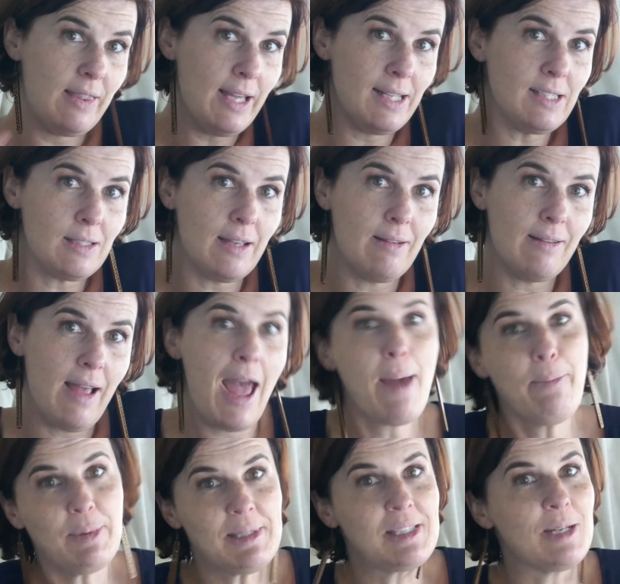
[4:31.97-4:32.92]
That
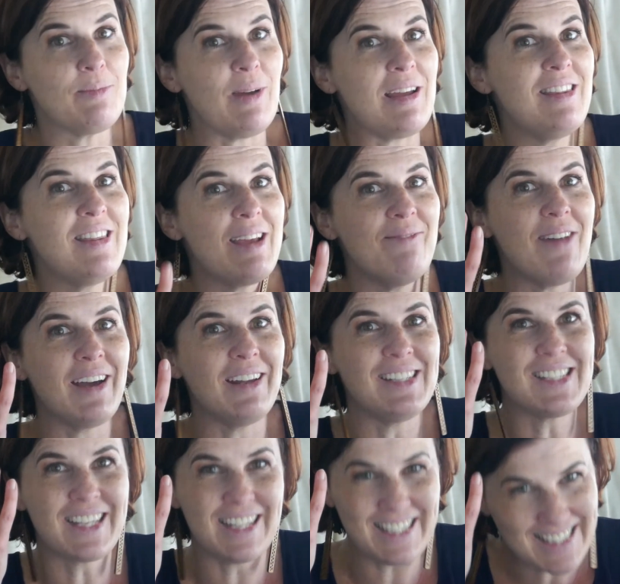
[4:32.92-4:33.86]
happens to be the amount
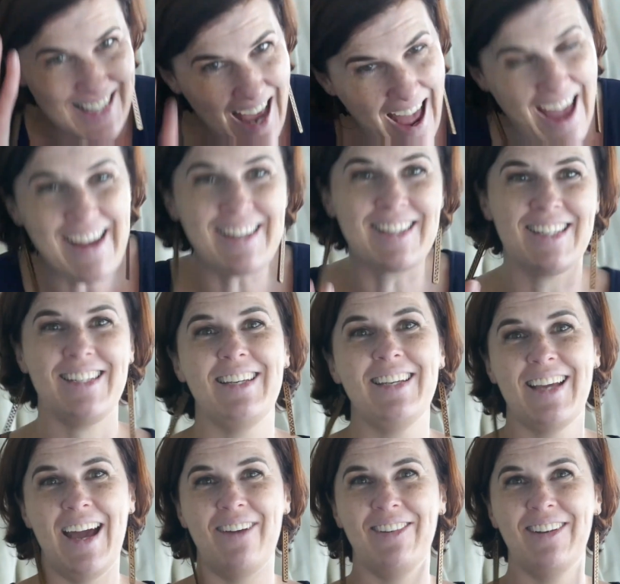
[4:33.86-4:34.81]
it's going to take to
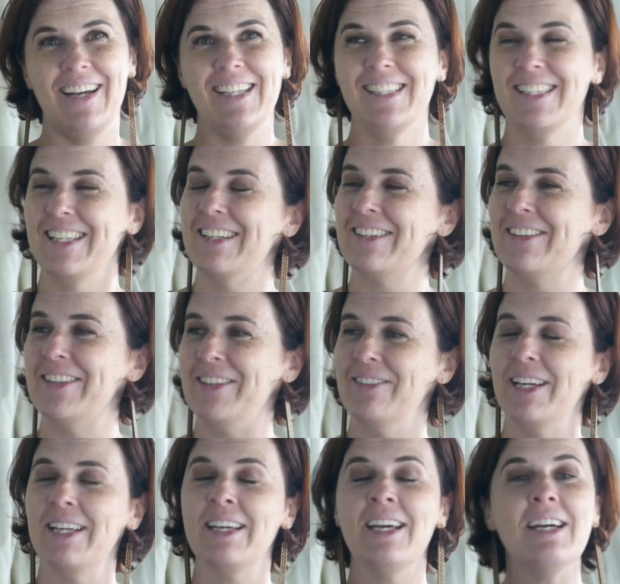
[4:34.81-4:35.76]
decarbonise the
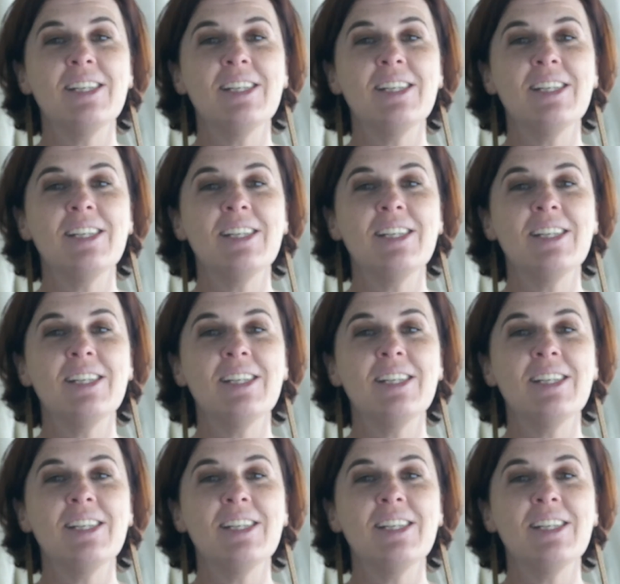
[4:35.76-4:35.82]
economy.